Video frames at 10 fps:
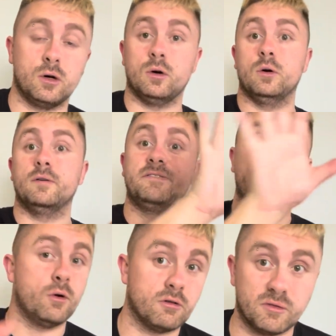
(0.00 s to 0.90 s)
or
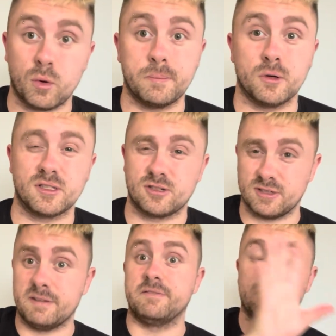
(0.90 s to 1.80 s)
4 of one monster
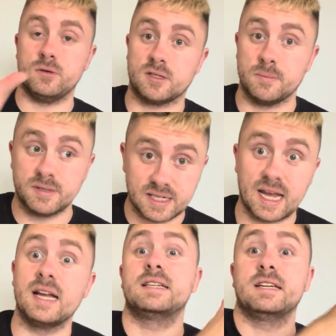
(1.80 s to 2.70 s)
and then fuse them to
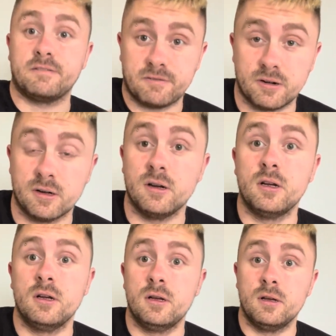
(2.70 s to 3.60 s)
get a different
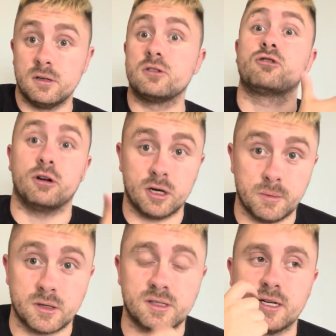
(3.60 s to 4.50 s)
stronger
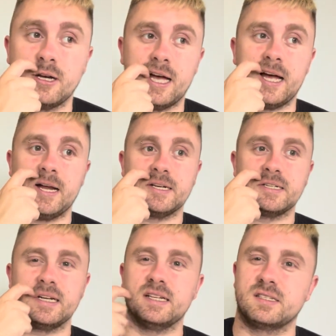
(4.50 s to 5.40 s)
monster,
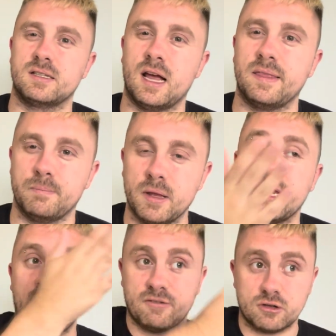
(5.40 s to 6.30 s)
but you
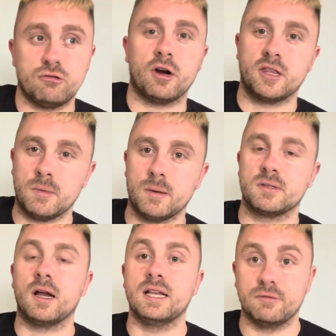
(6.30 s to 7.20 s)
have to grind them up to
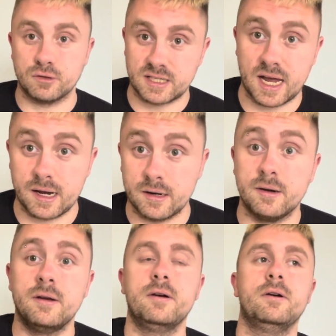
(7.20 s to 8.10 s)
like level
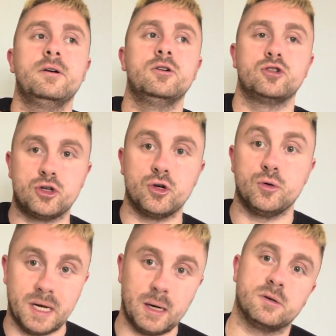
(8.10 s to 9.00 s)
10 to
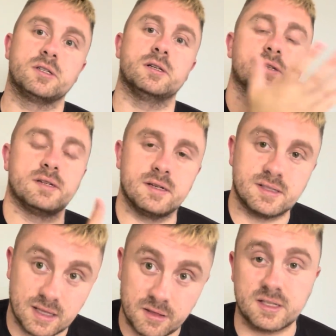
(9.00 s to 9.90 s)
be able to
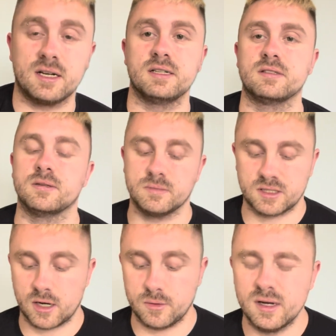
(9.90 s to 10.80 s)
synthesize them.
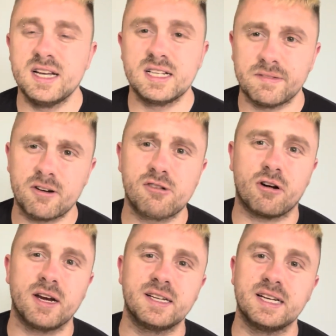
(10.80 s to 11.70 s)
So it's very
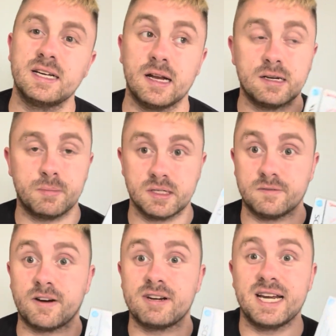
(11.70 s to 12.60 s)
grindy, but it's a
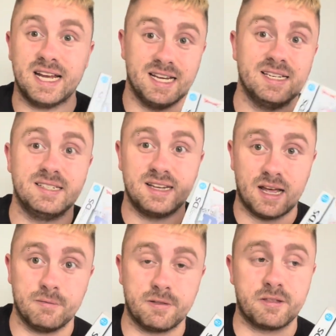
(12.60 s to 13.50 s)
very
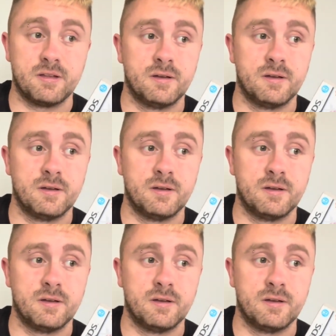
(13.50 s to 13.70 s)
in-depth